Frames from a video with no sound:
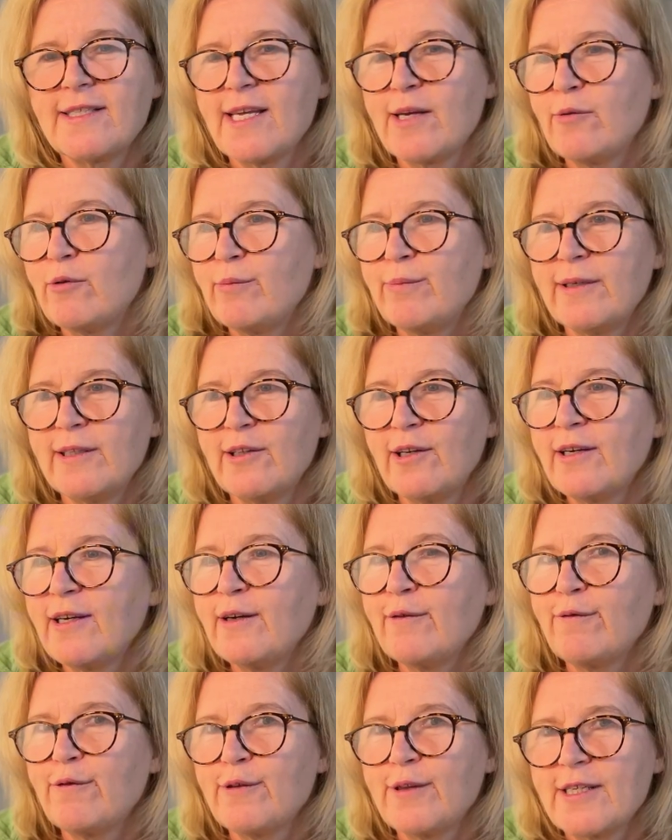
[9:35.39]
They will be
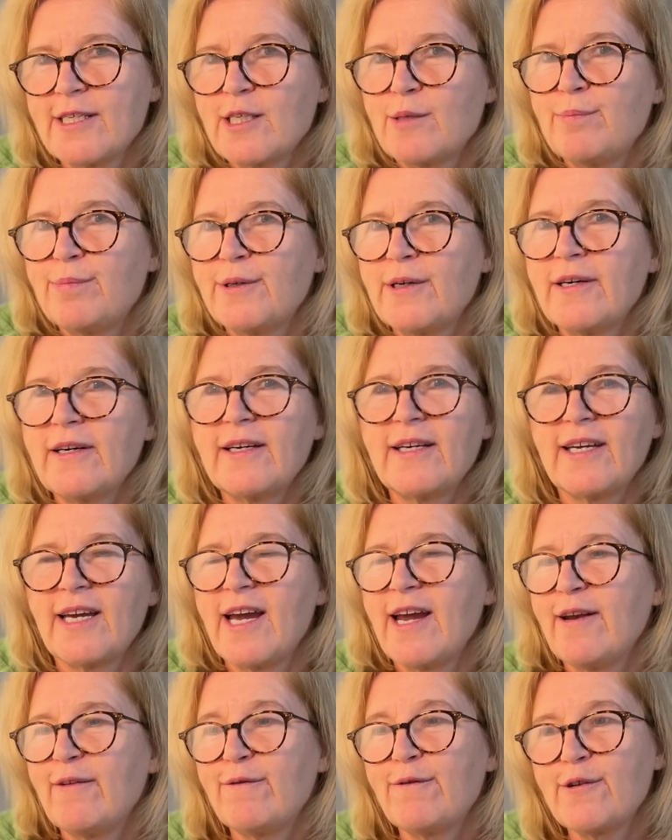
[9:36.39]
looking for this book,
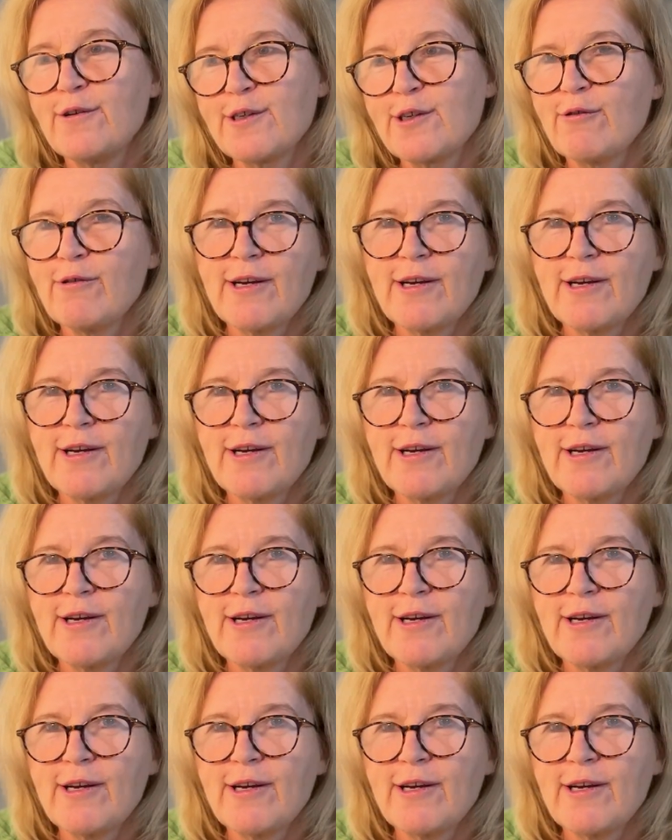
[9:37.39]
and first